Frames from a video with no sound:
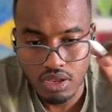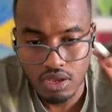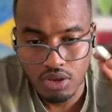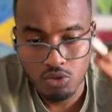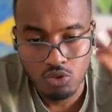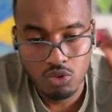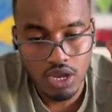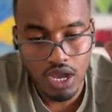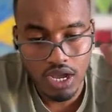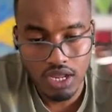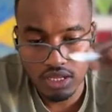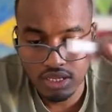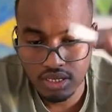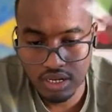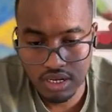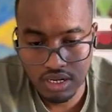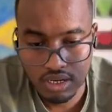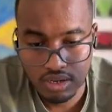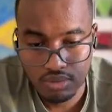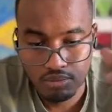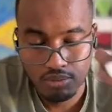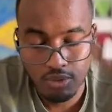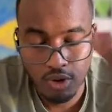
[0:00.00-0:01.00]
we can
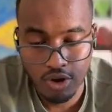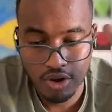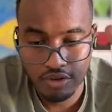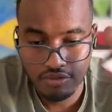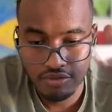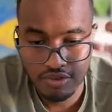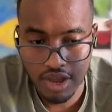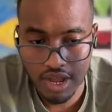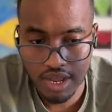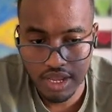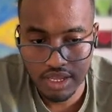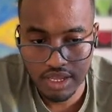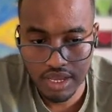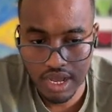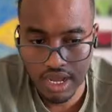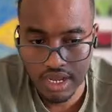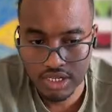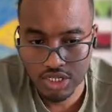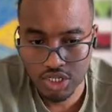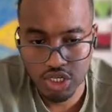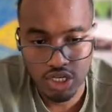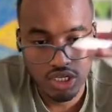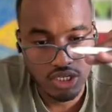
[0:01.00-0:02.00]
then modify
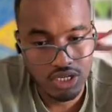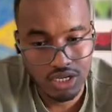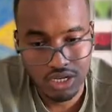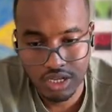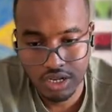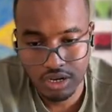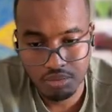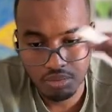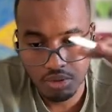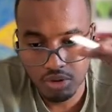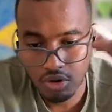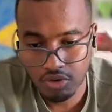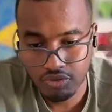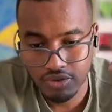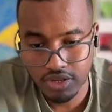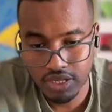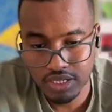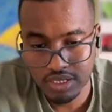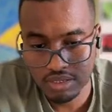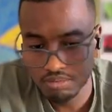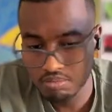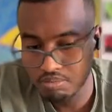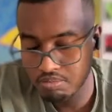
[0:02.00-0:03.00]
and change a little bit of
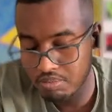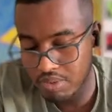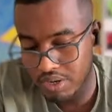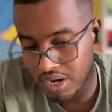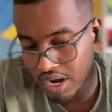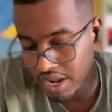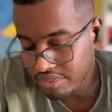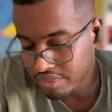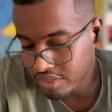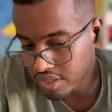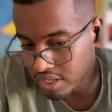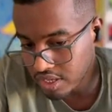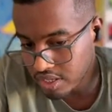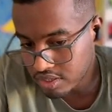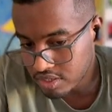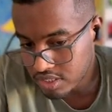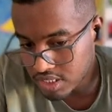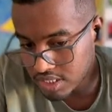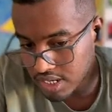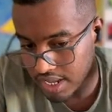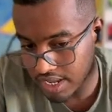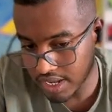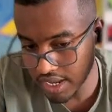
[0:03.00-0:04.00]
it, but I think
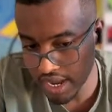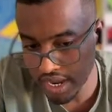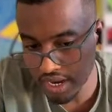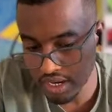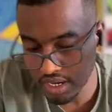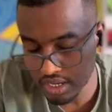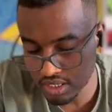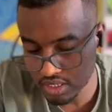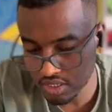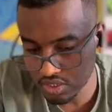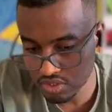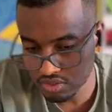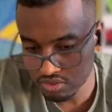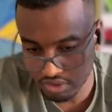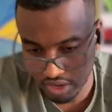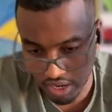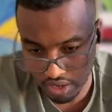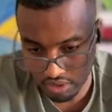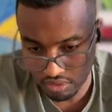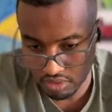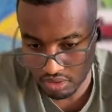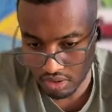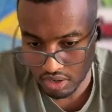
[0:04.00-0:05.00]
it's like idea, it's there.